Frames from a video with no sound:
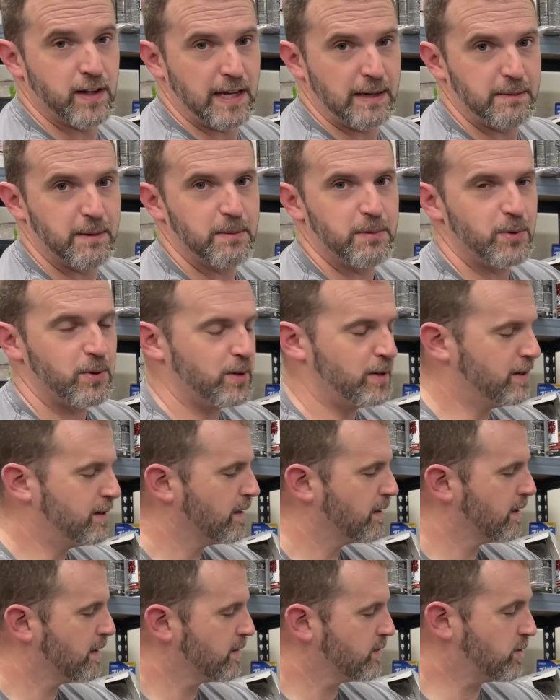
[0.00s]
flammable.
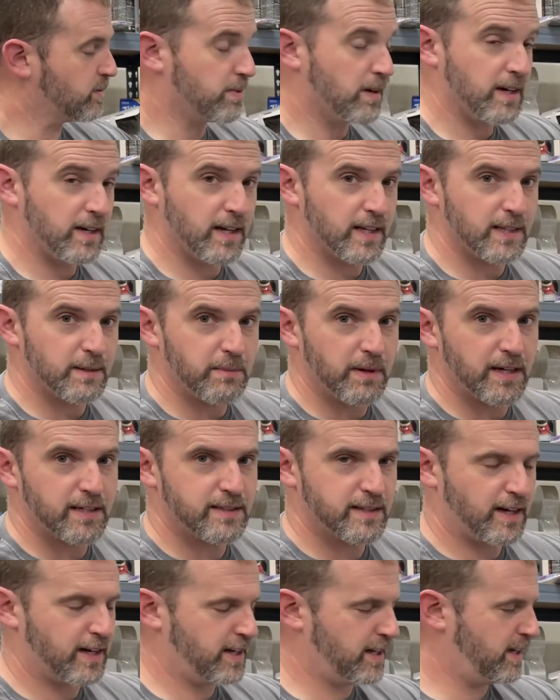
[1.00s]
So probably not the
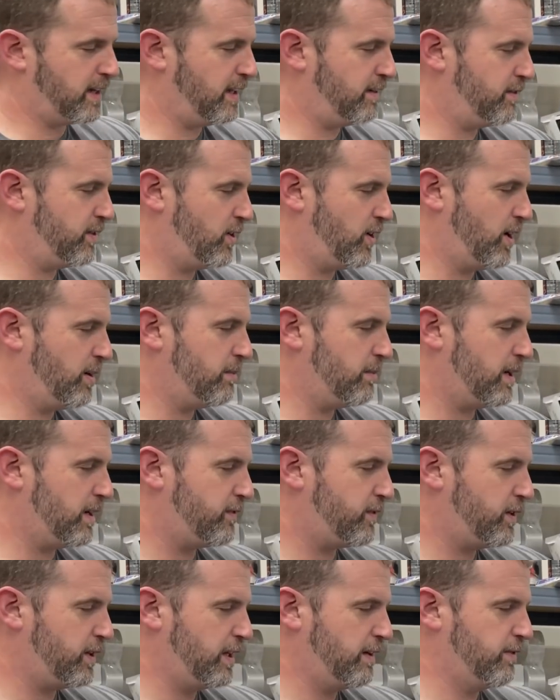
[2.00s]
best idea to leave it on, but
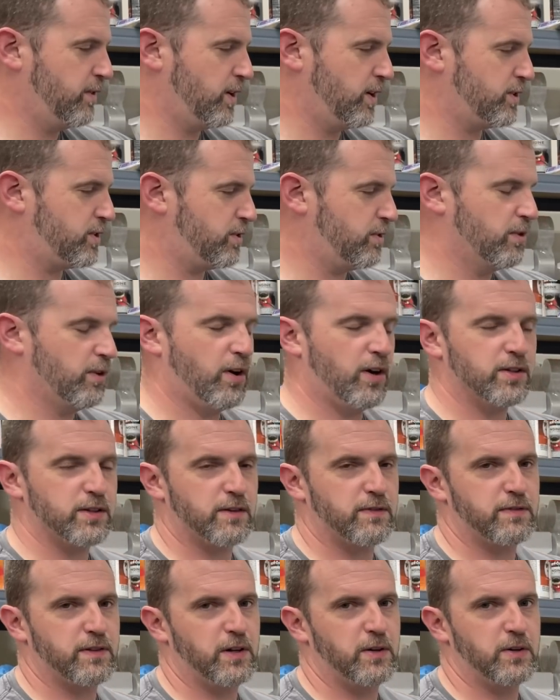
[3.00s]
if you leave it on too long,
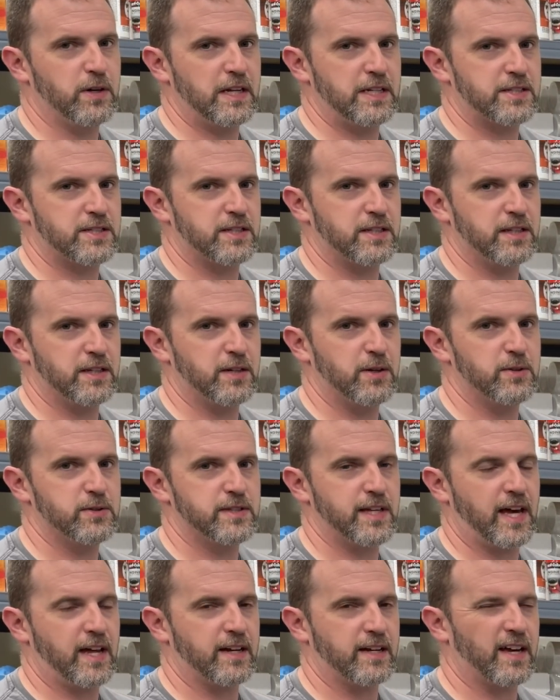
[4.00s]
the flow instantly goes
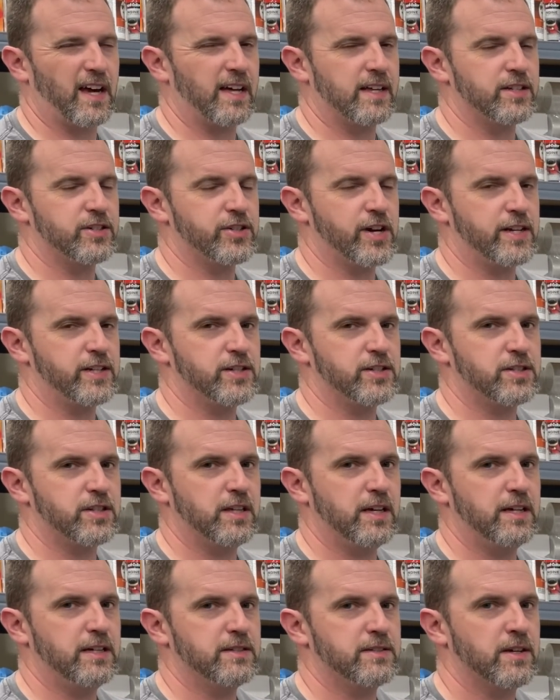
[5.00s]
down and kind of changes
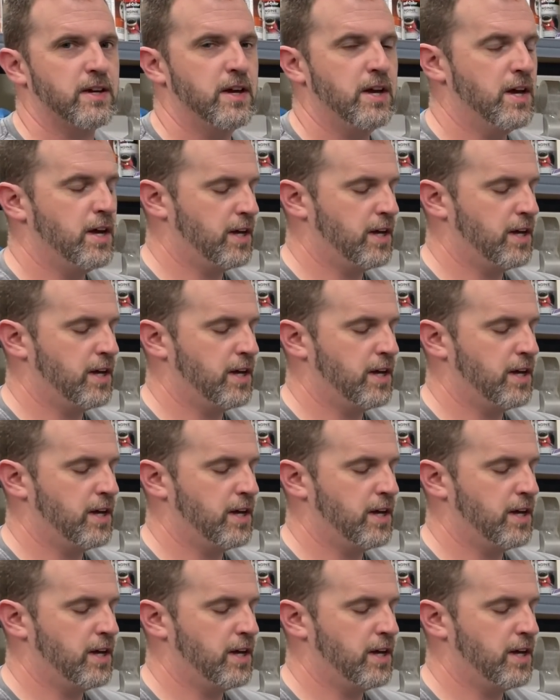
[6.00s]
things.